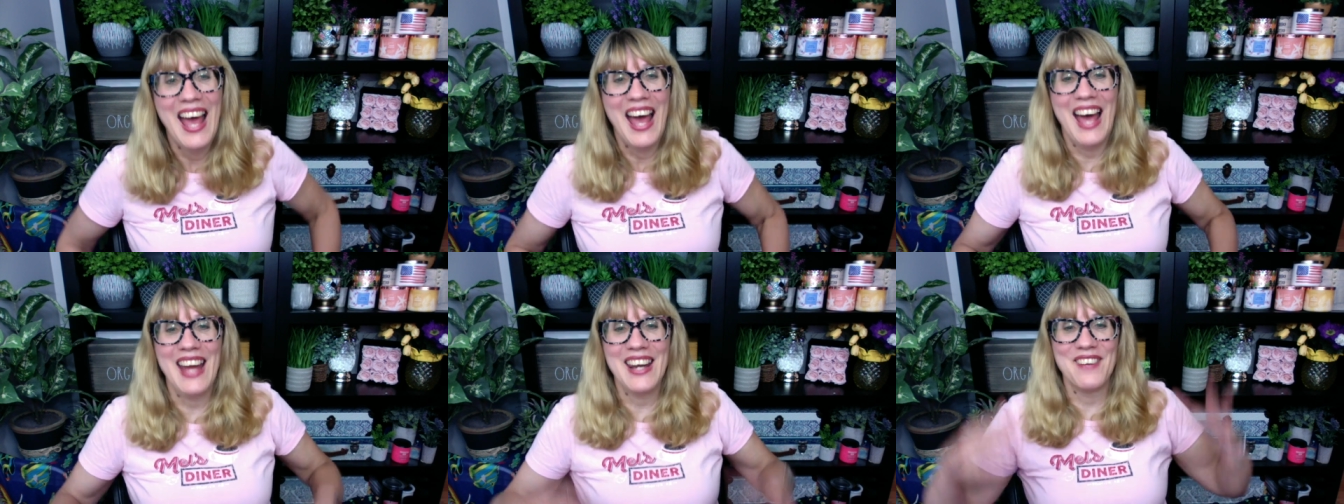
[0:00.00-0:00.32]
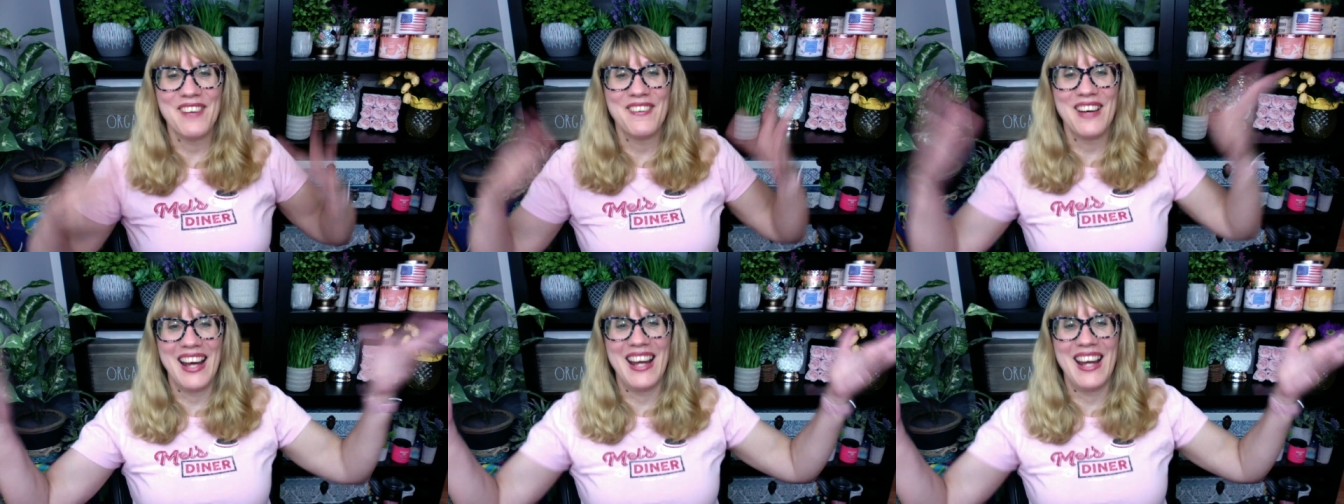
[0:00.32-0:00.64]

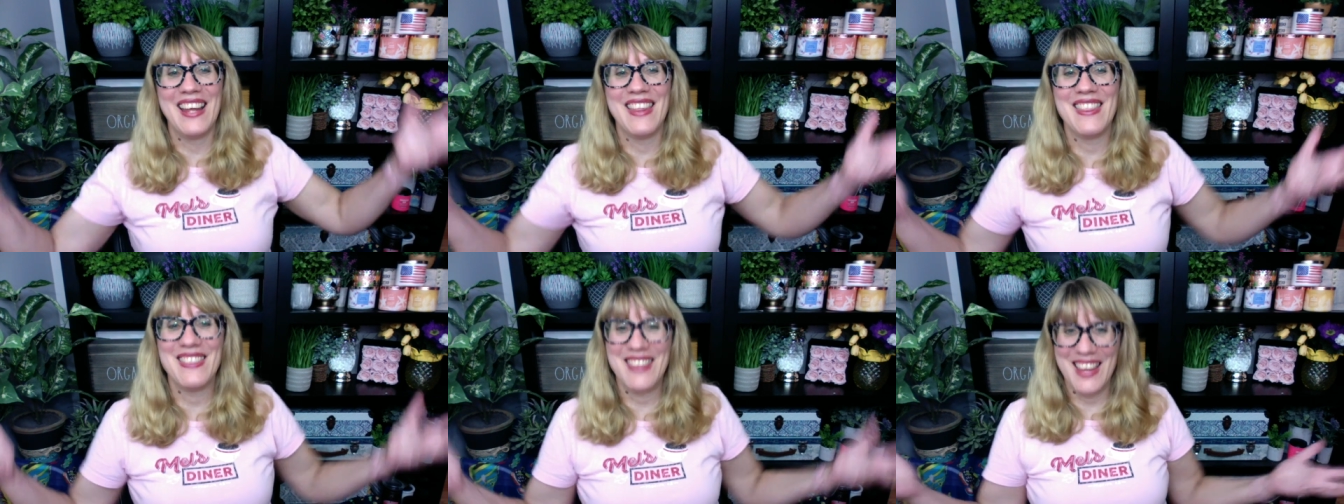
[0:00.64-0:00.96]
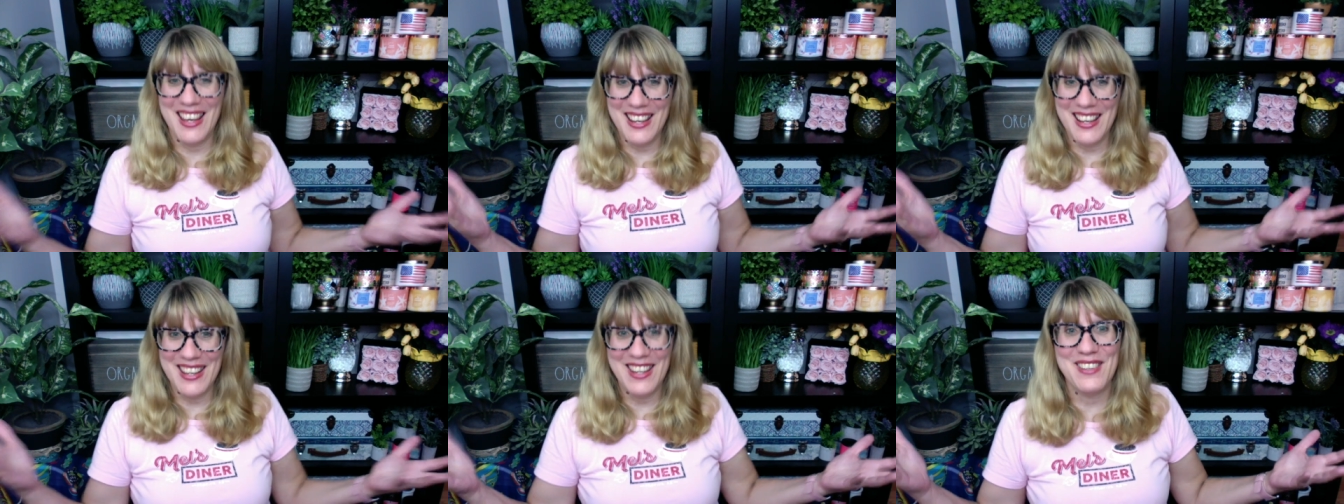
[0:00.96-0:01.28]
Anyway,
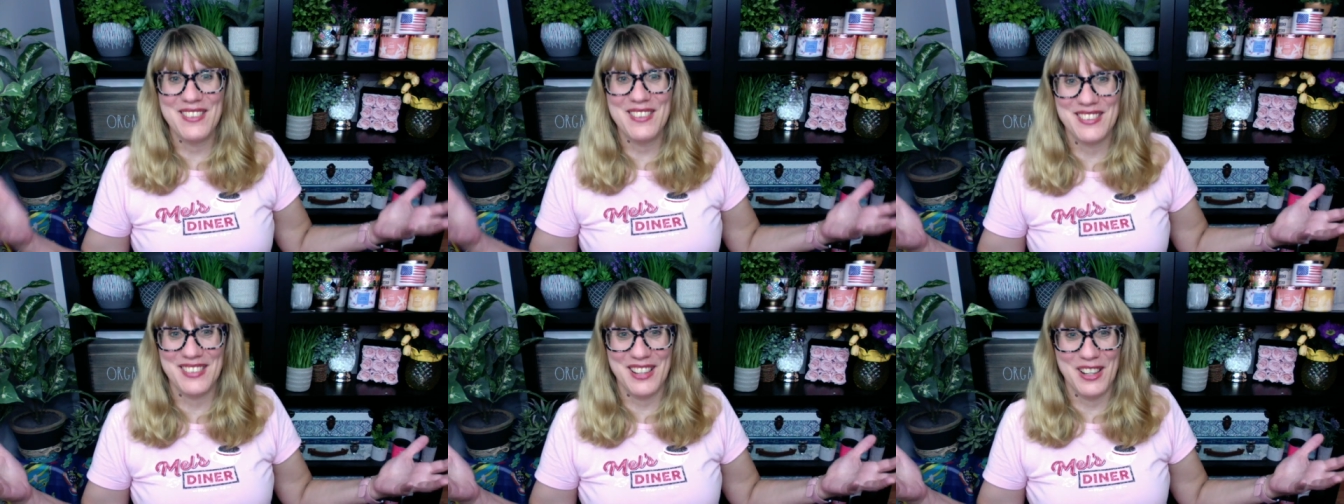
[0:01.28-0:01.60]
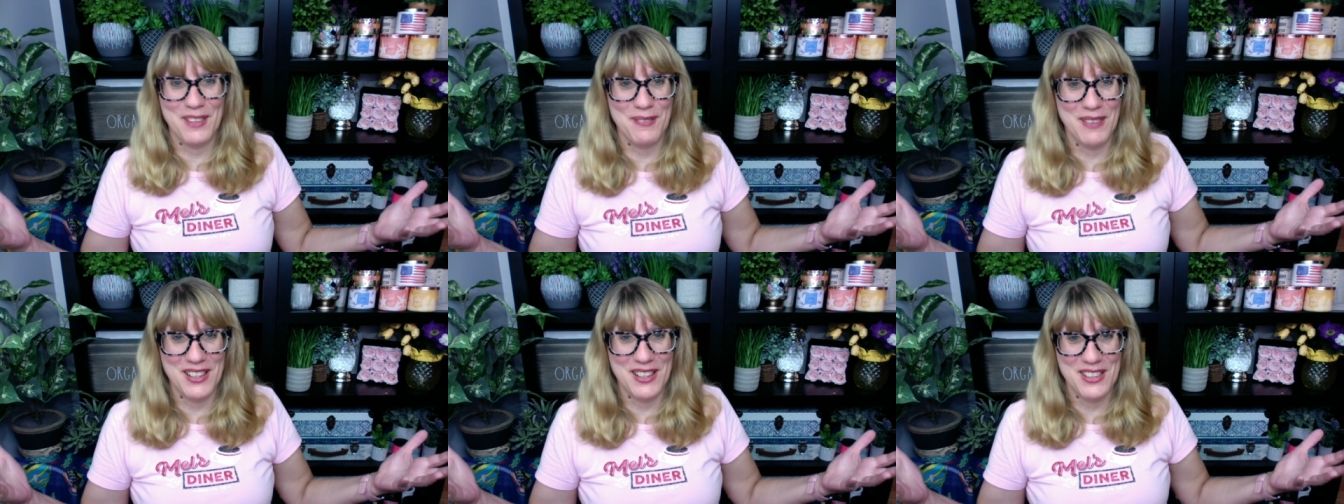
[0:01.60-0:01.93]
thank you so
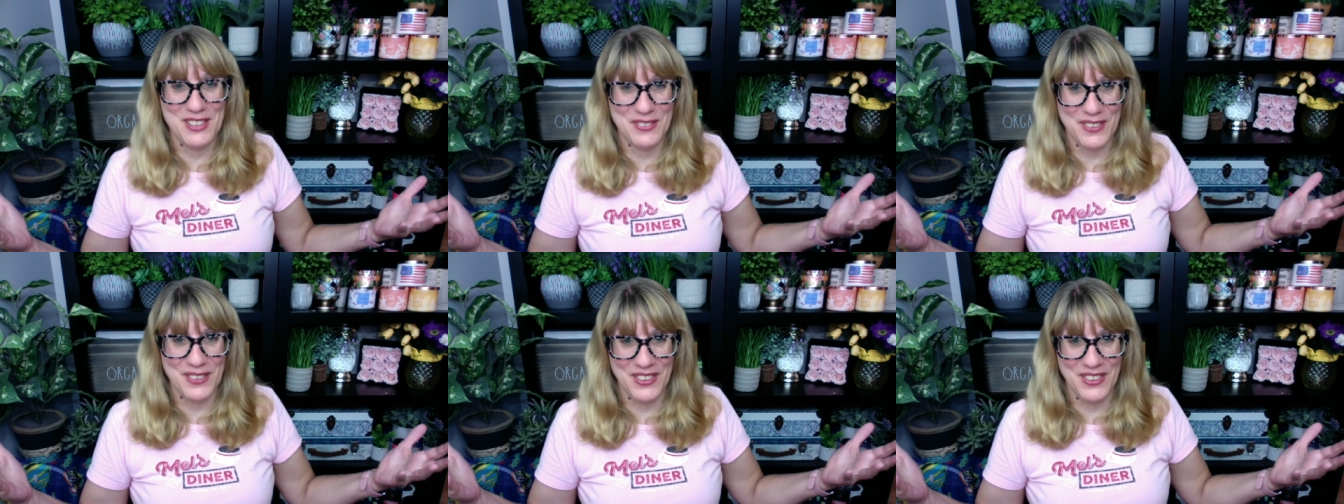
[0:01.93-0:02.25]
much for